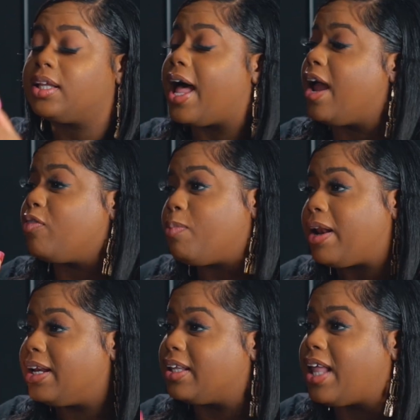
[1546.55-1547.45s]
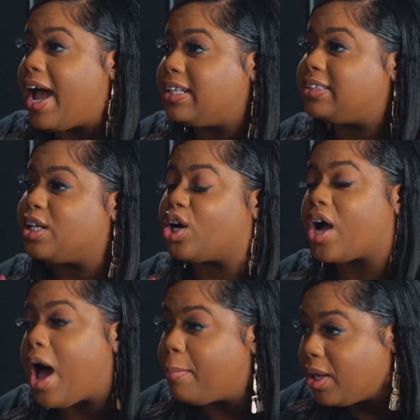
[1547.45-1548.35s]
Everybody that liked it or
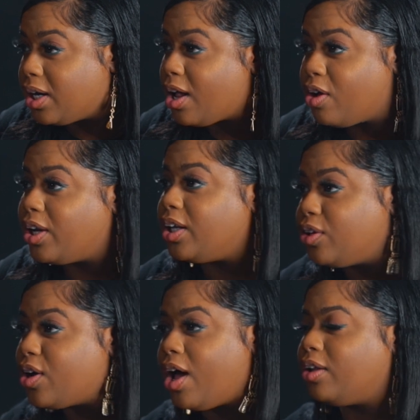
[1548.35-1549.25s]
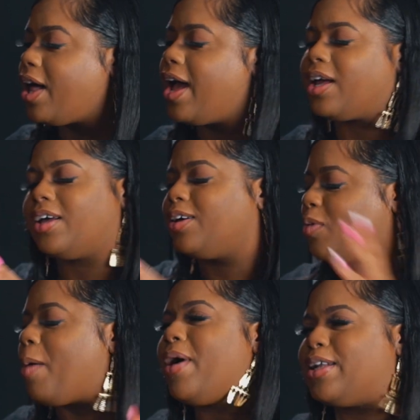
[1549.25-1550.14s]
commented on it, you know, like
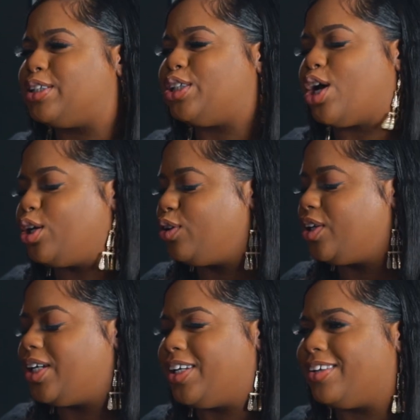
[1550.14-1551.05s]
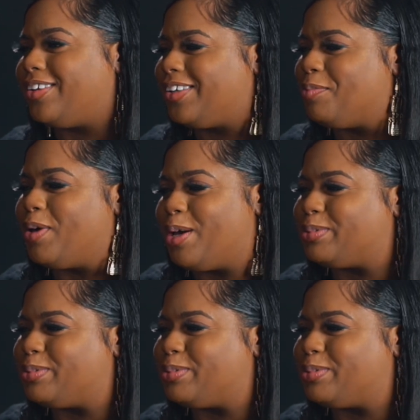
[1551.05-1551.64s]
I'm gonna have to show you the memes.